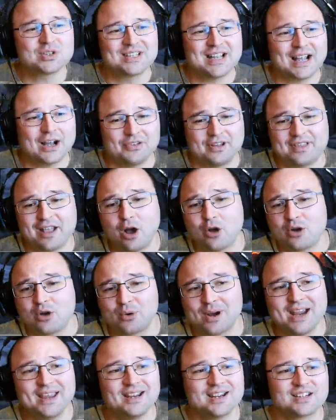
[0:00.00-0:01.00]
down, and now
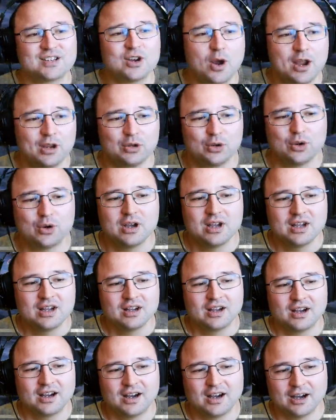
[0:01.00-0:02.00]
Raiden is going to
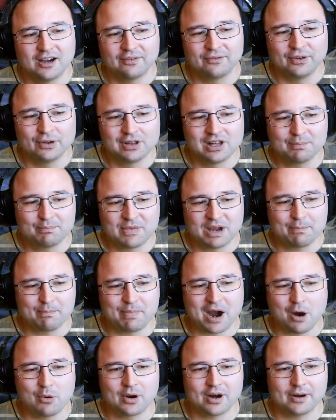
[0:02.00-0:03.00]
uh, fill up my
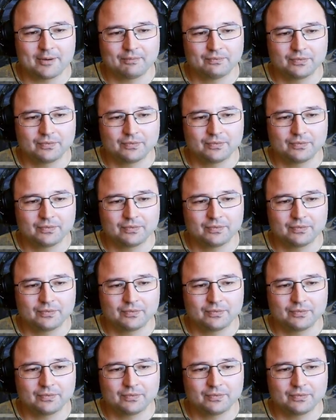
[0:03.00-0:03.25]
power.